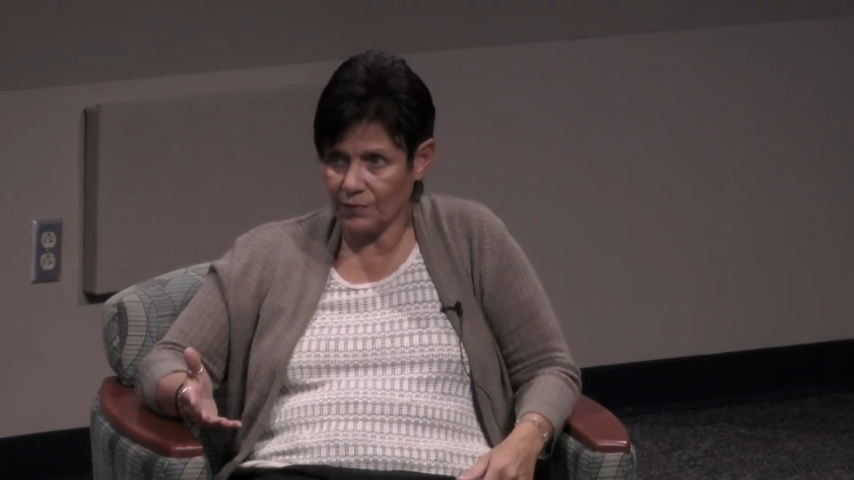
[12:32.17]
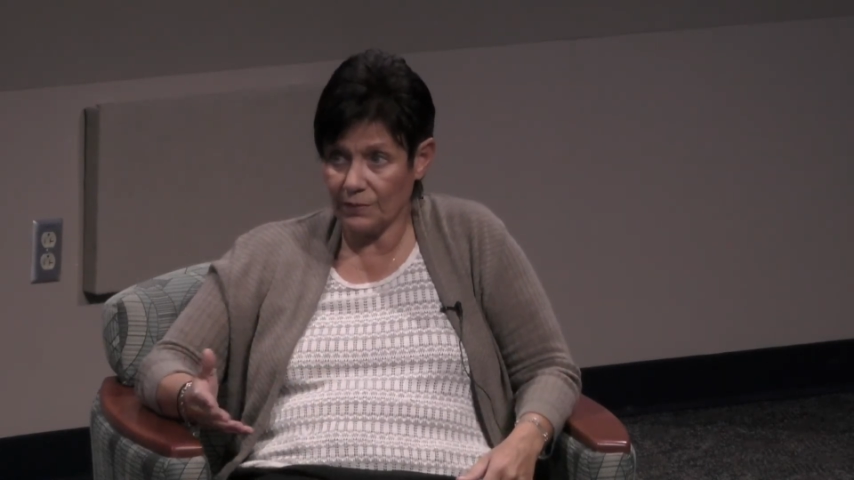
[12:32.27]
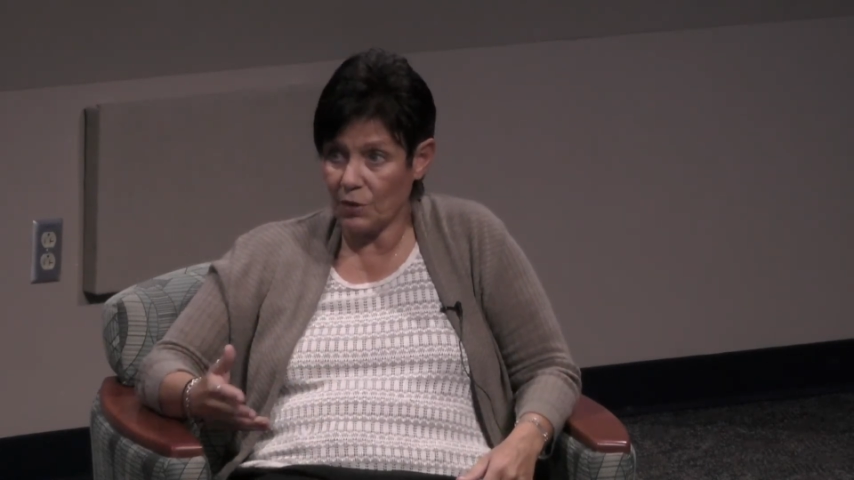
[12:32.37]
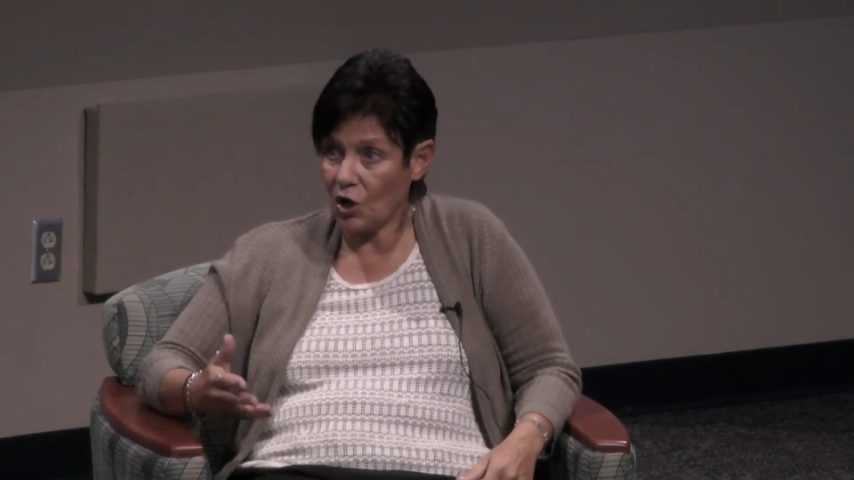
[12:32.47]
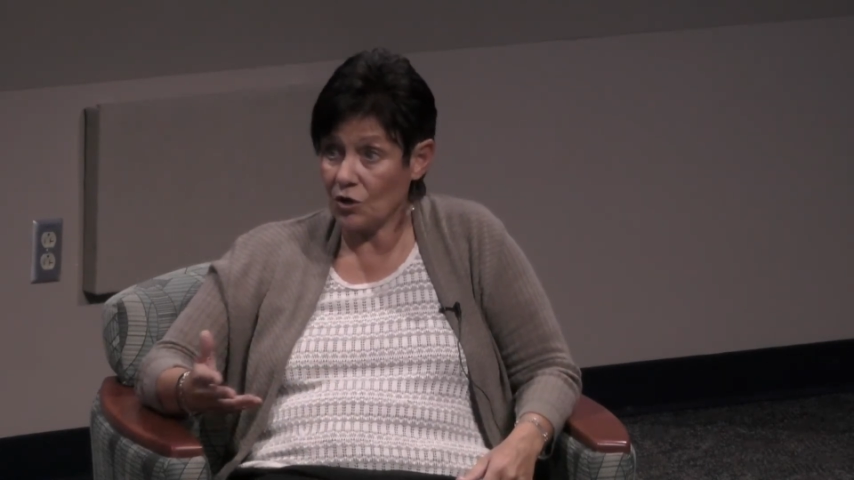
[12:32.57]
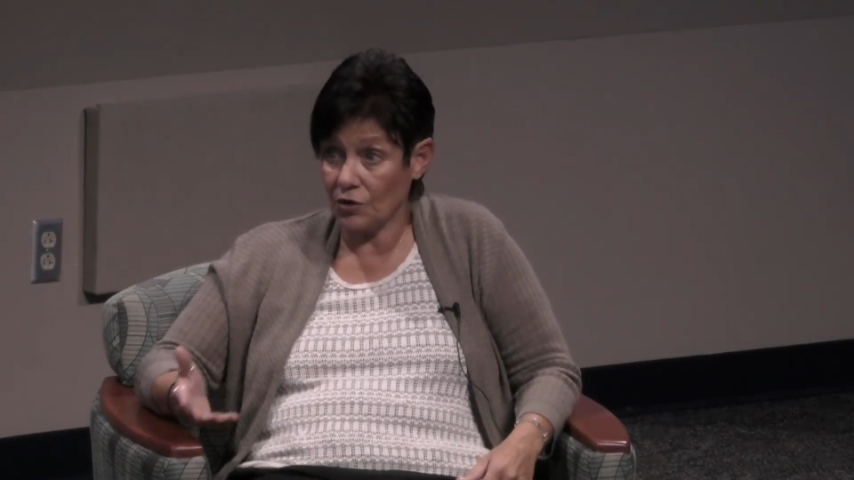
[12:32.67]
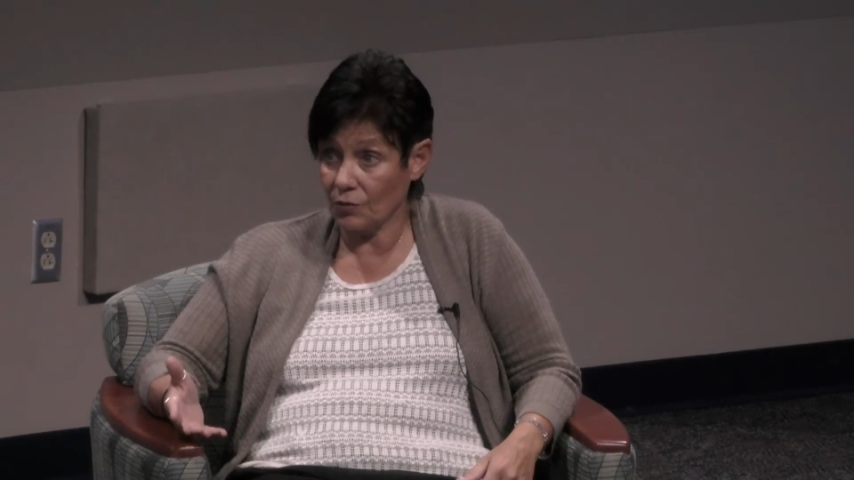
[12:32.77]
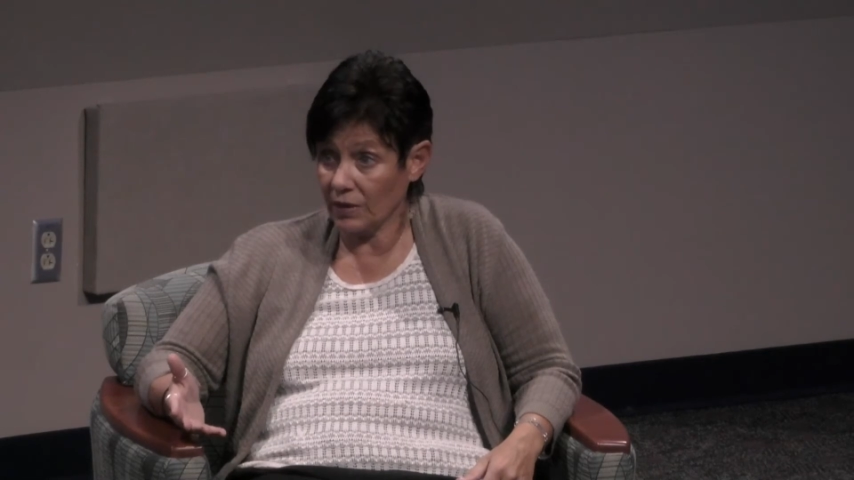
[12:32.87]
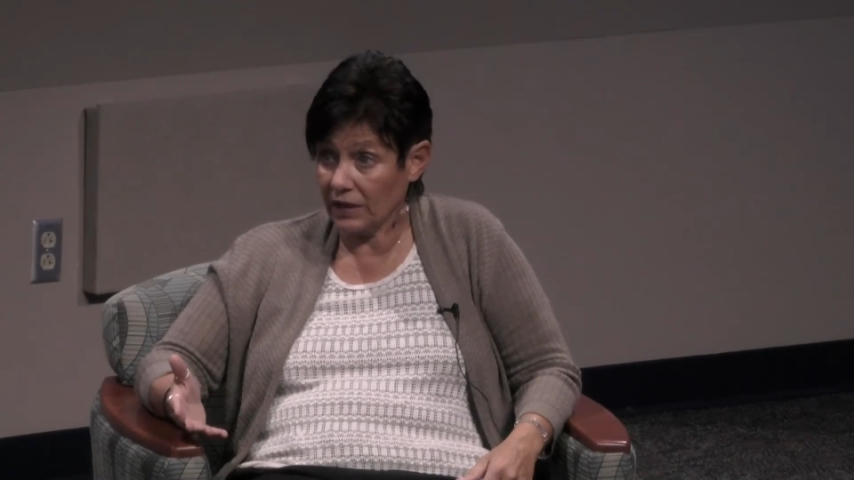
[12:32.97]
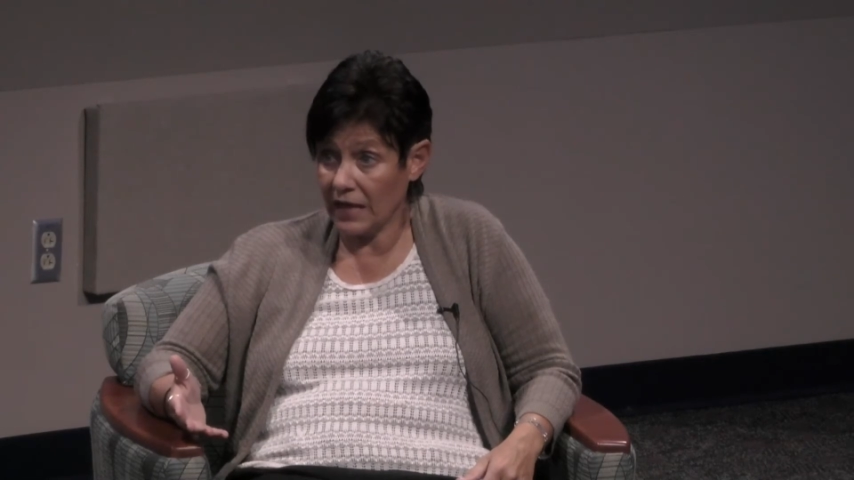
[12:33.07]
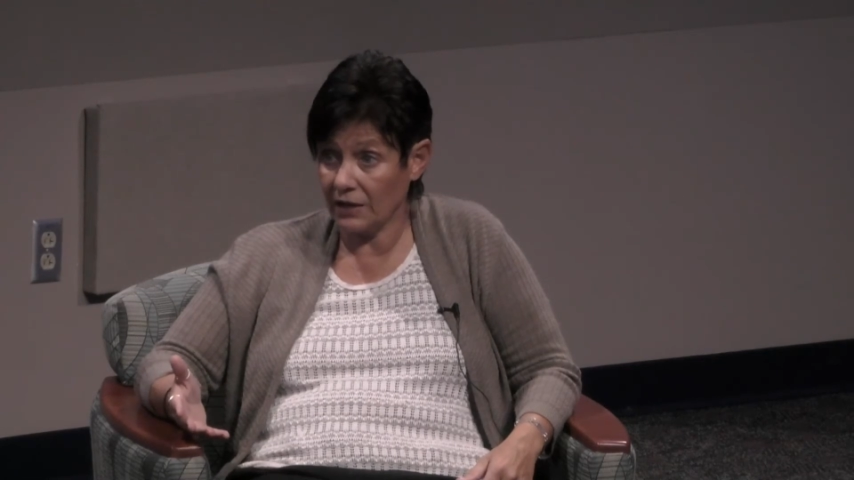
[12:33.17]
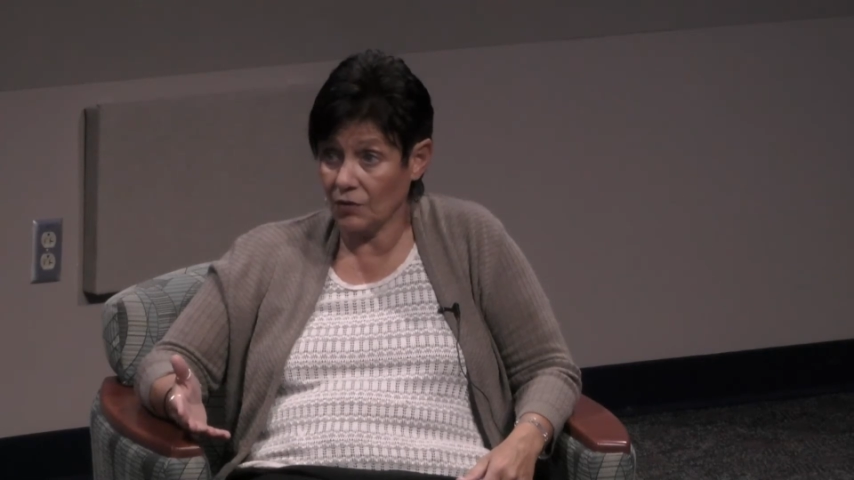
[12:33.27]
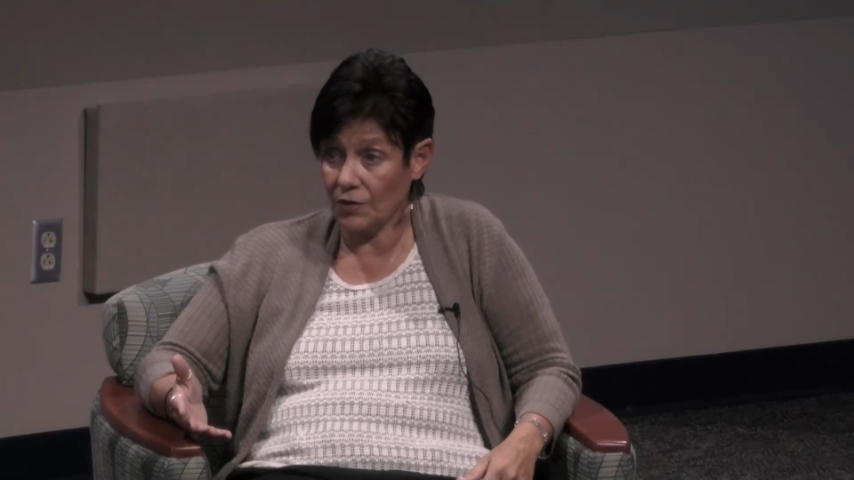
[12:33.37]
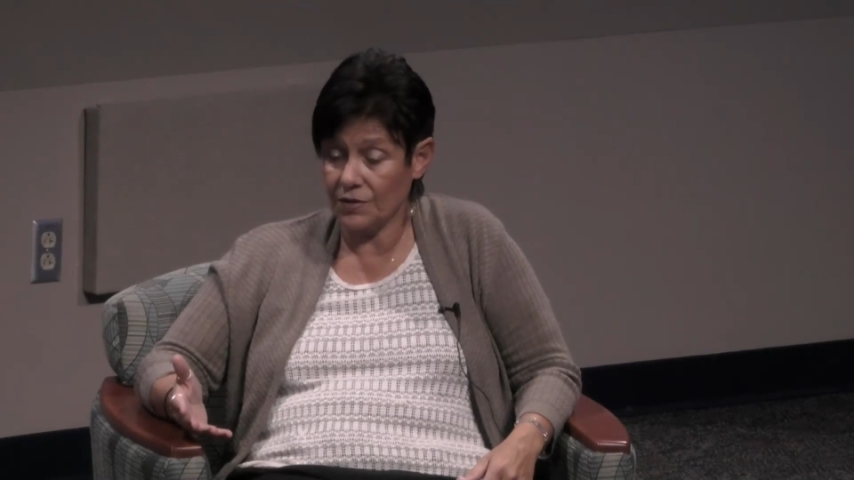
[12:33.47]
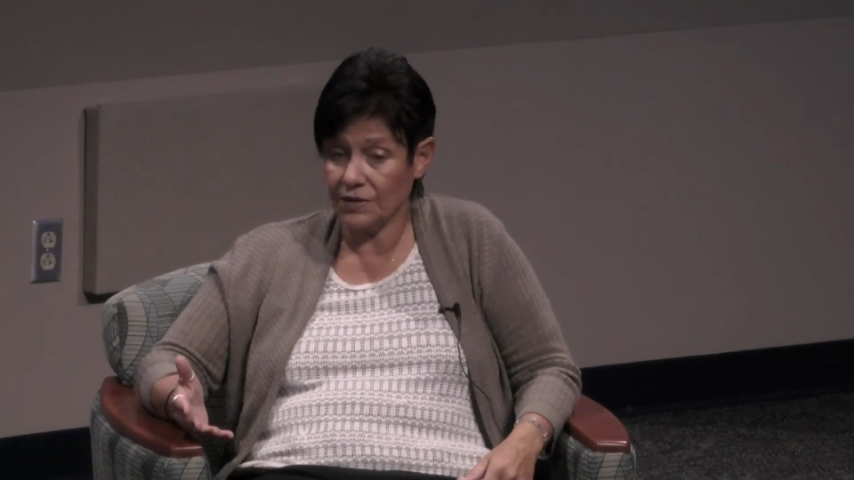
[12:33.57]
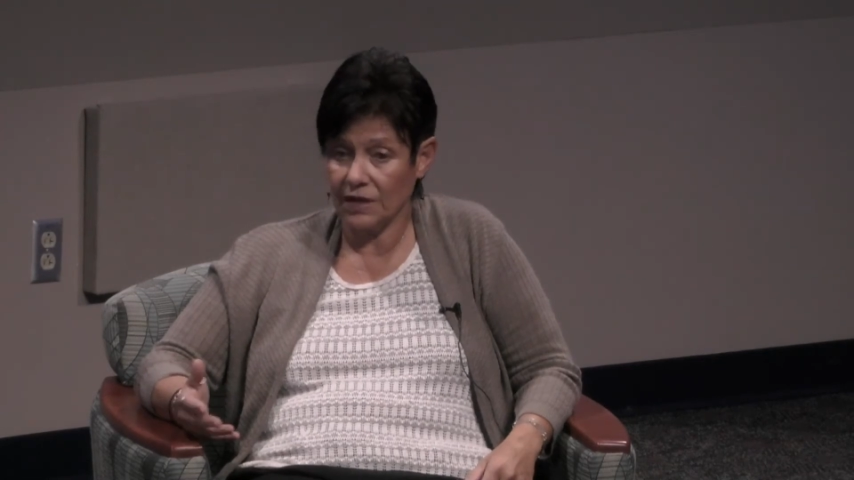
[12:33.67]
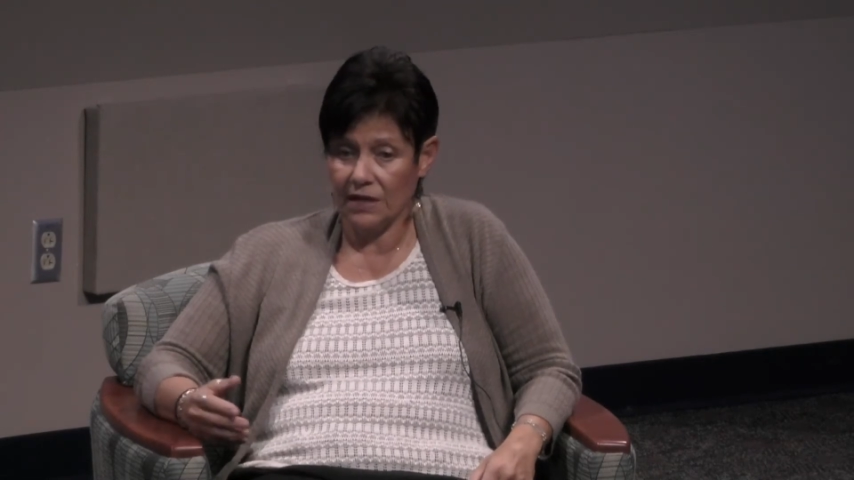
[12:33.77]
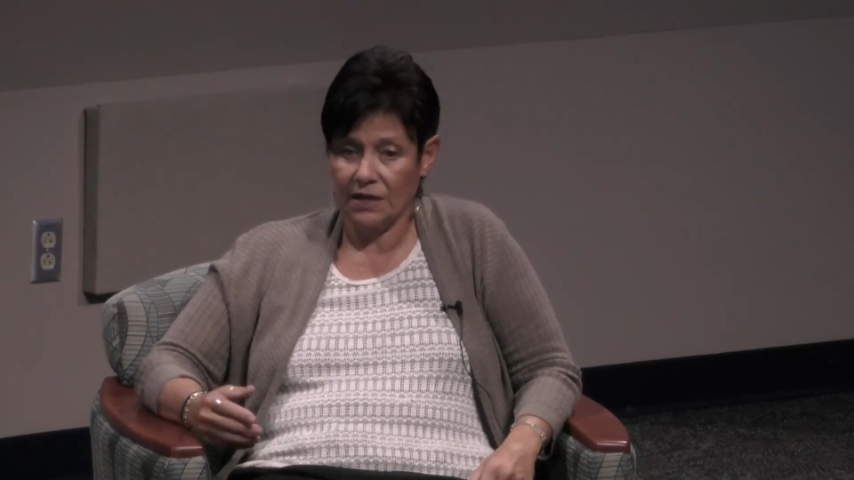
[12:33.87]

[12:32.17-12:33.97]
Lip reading: We partner with landlords.